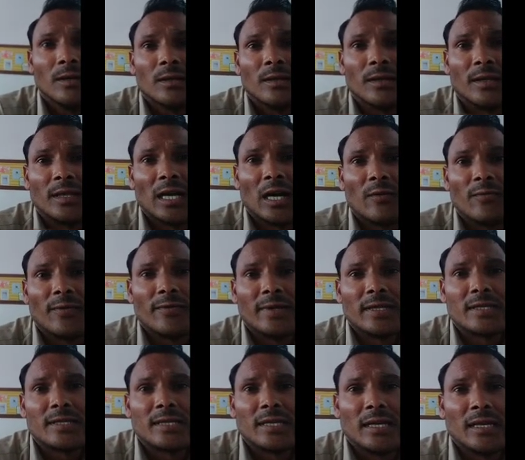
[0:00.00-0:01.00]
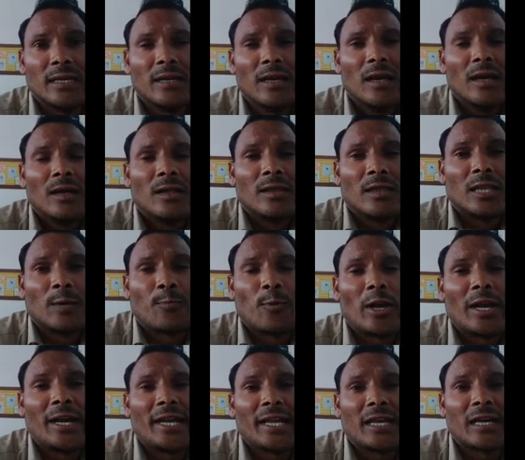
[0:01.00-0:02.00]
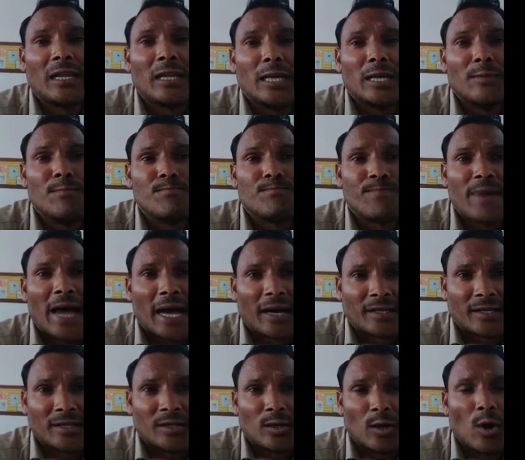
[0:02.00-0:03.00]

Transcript: Now we will see the political impact